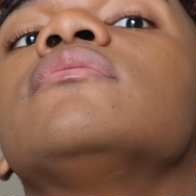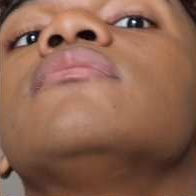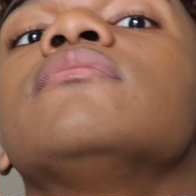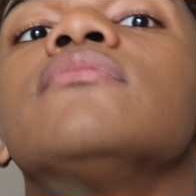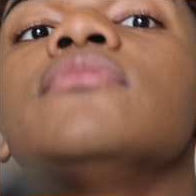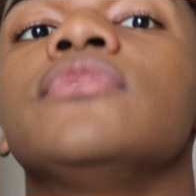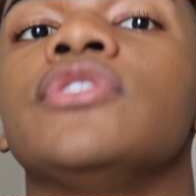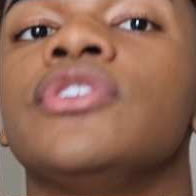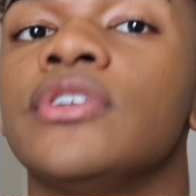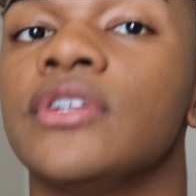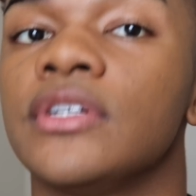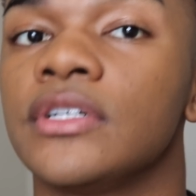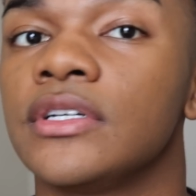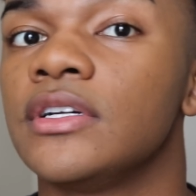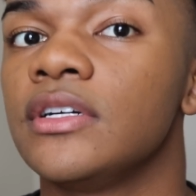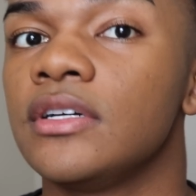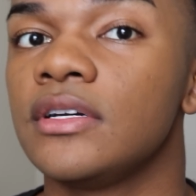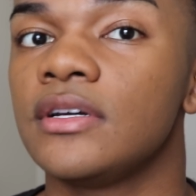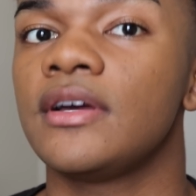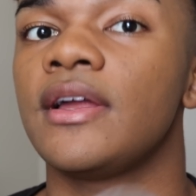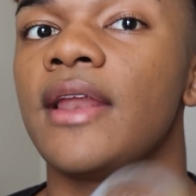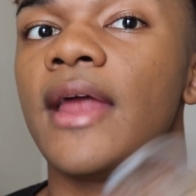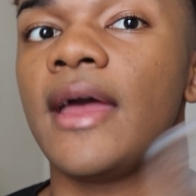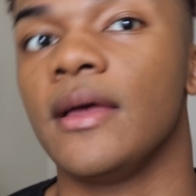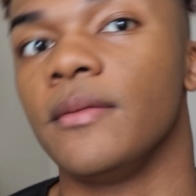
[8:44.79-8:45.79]
you're
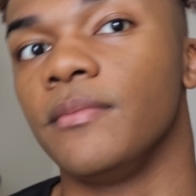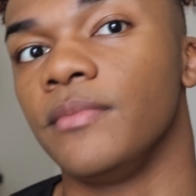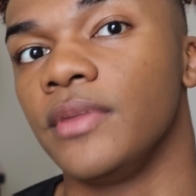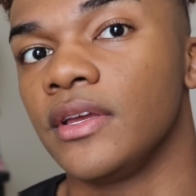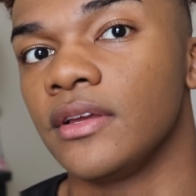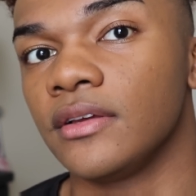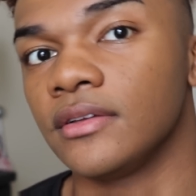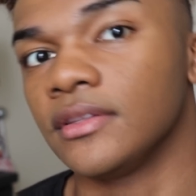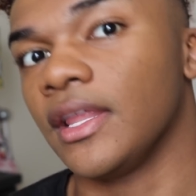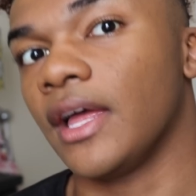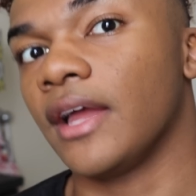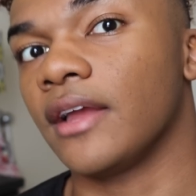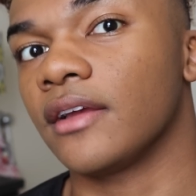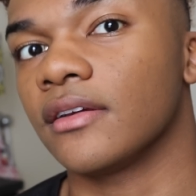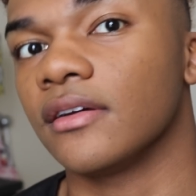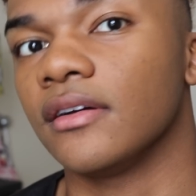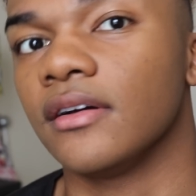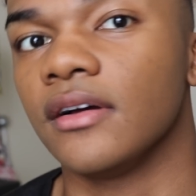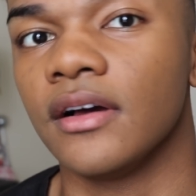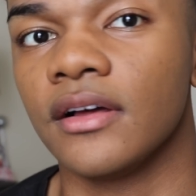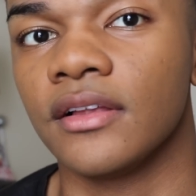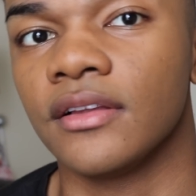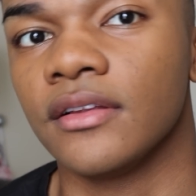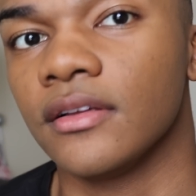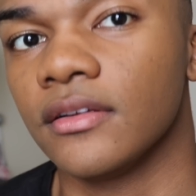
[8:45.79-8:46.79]
good at being like
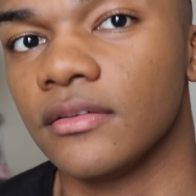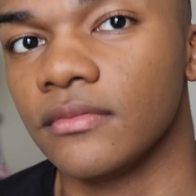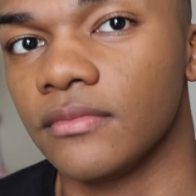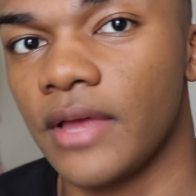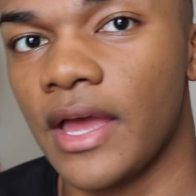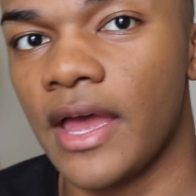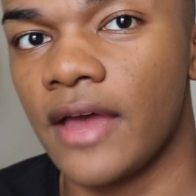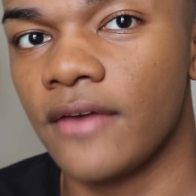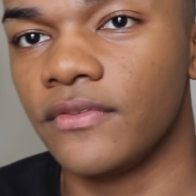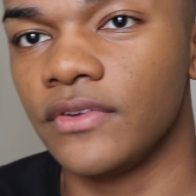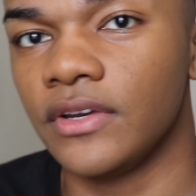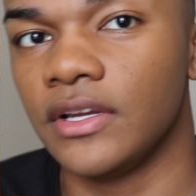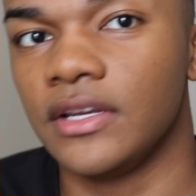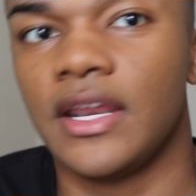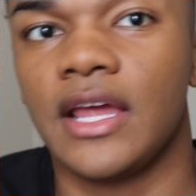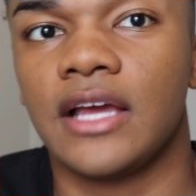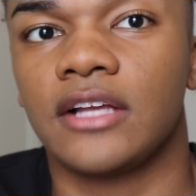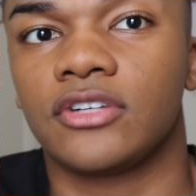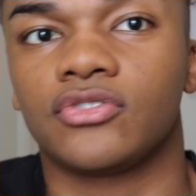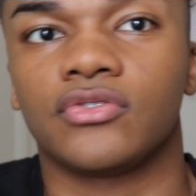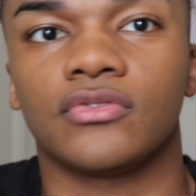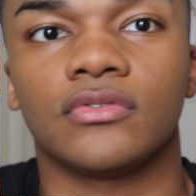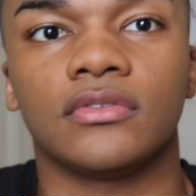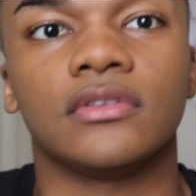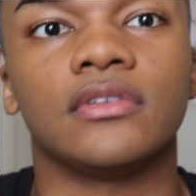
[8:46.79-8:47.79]
having a
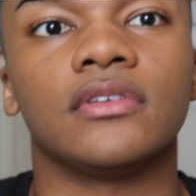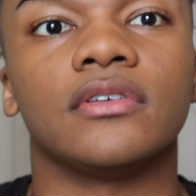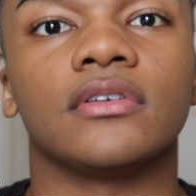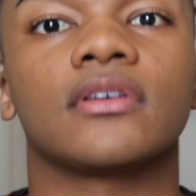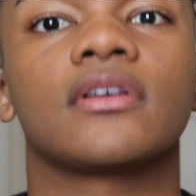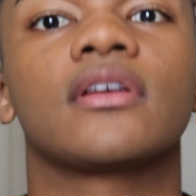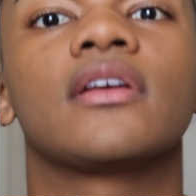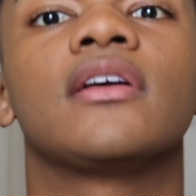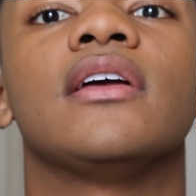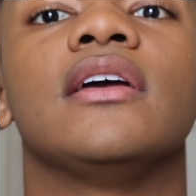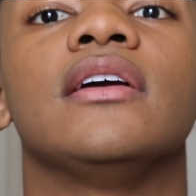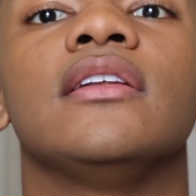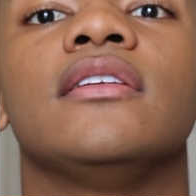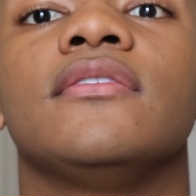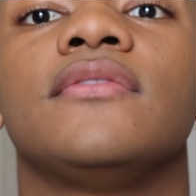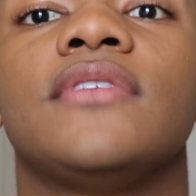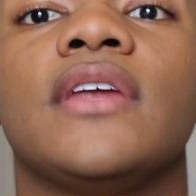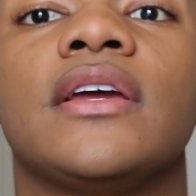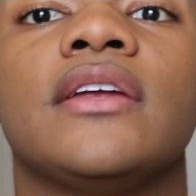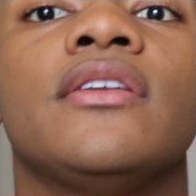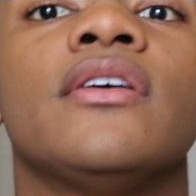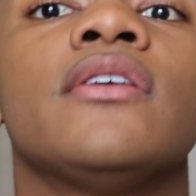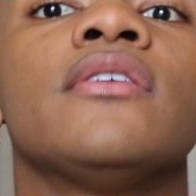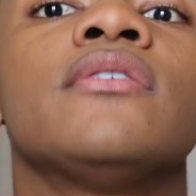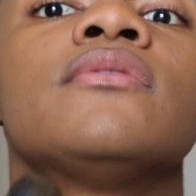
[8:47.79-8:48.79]
natural look. And if
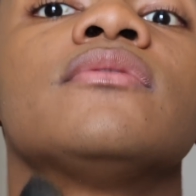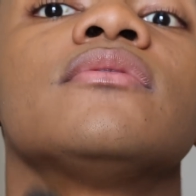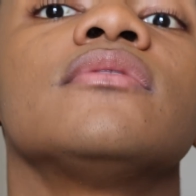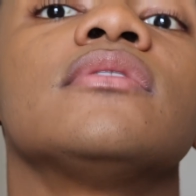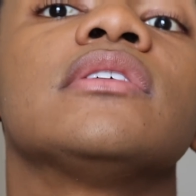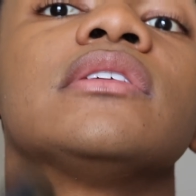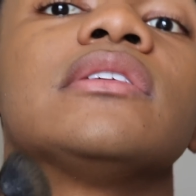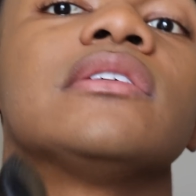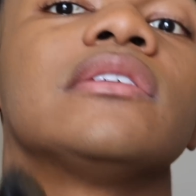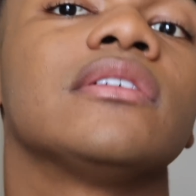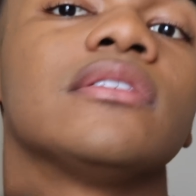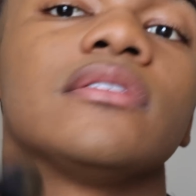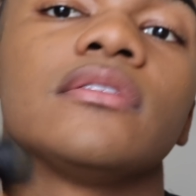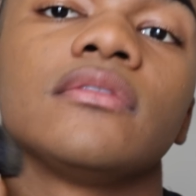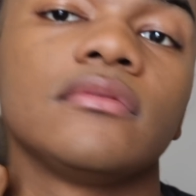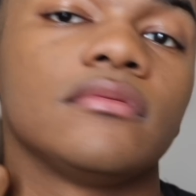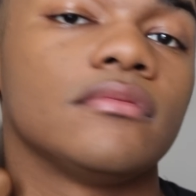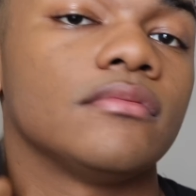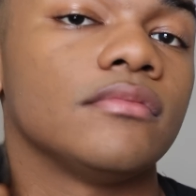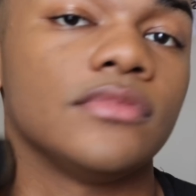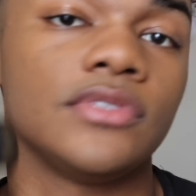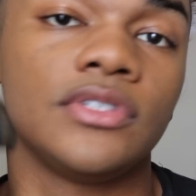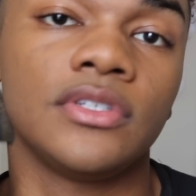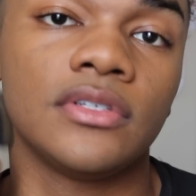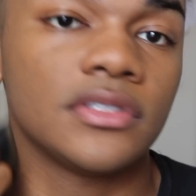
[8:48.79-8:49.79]
they don't,
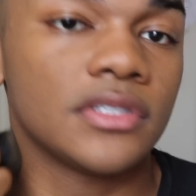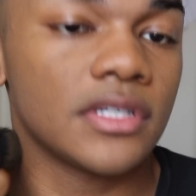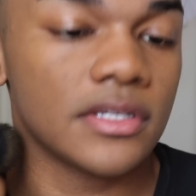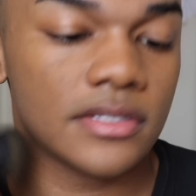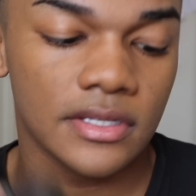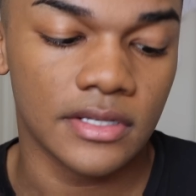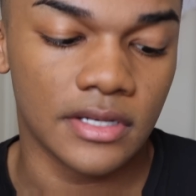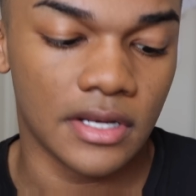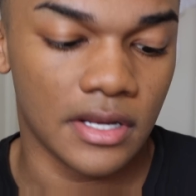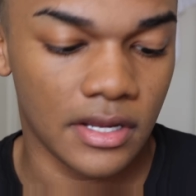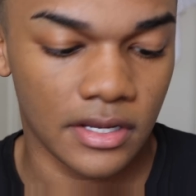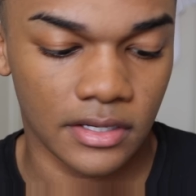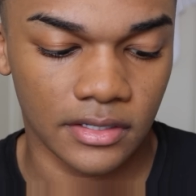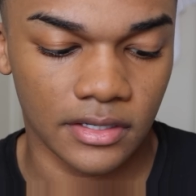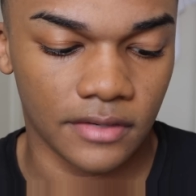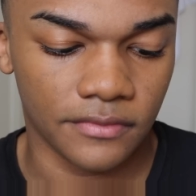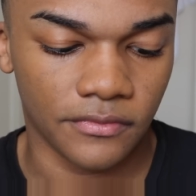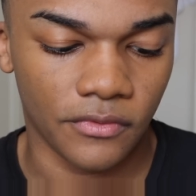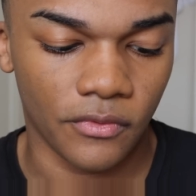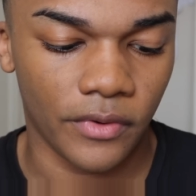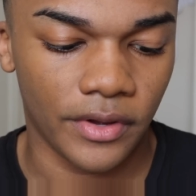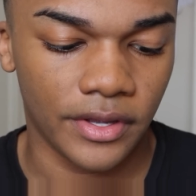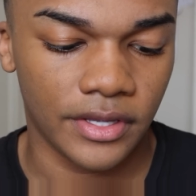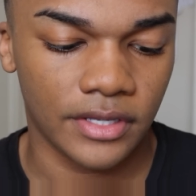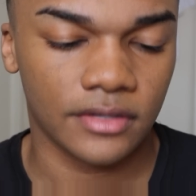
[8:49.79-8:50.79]
you're just a dead
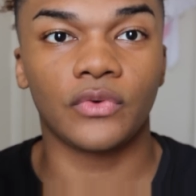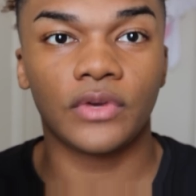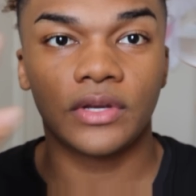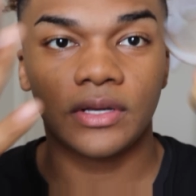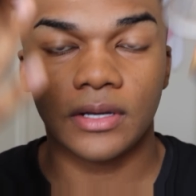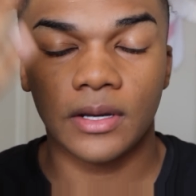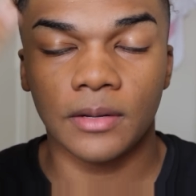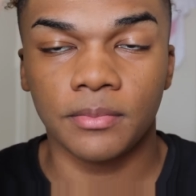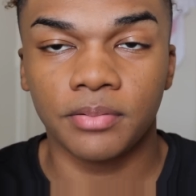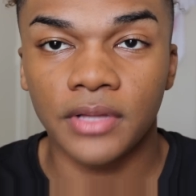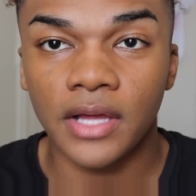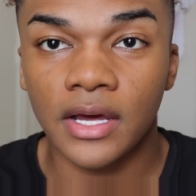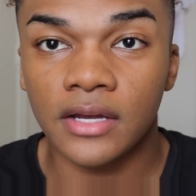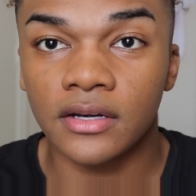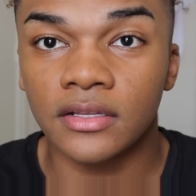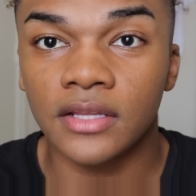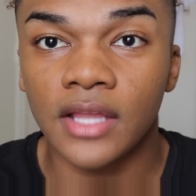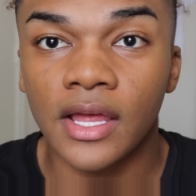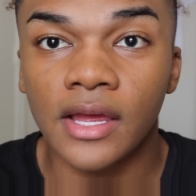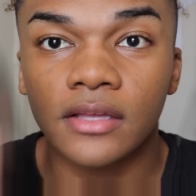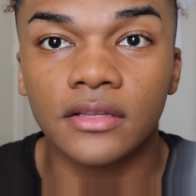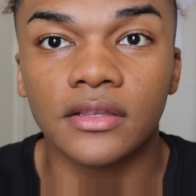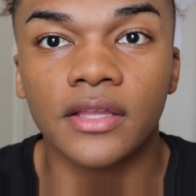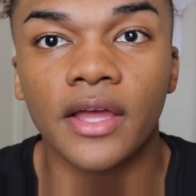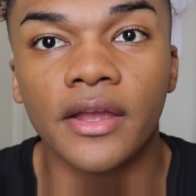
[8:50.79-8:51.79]
giveaway. We applied a
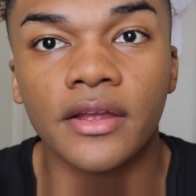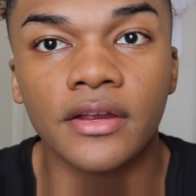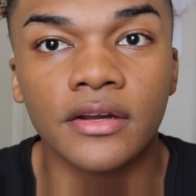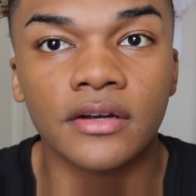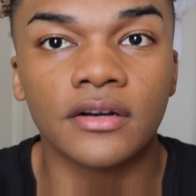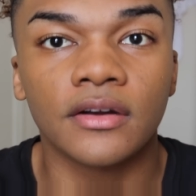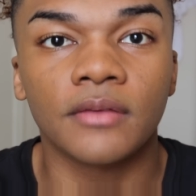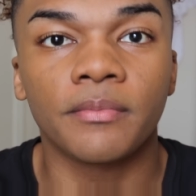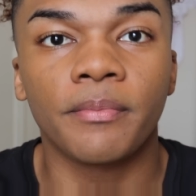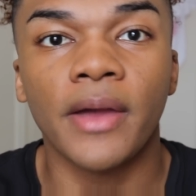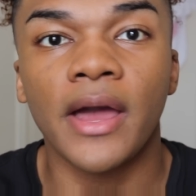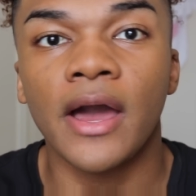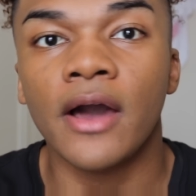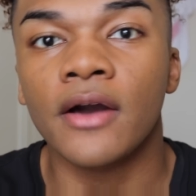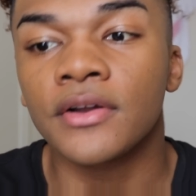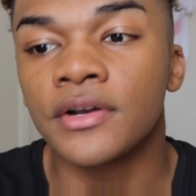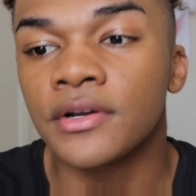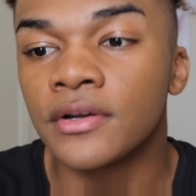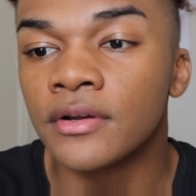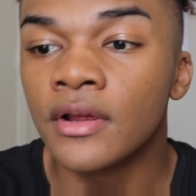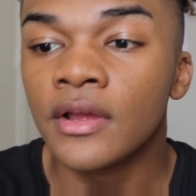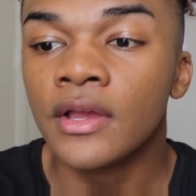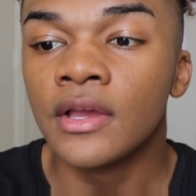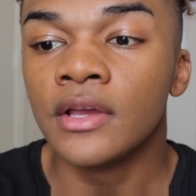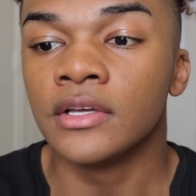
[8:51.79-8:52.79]
light layer of
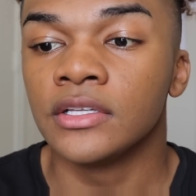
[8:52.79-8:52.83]
powder.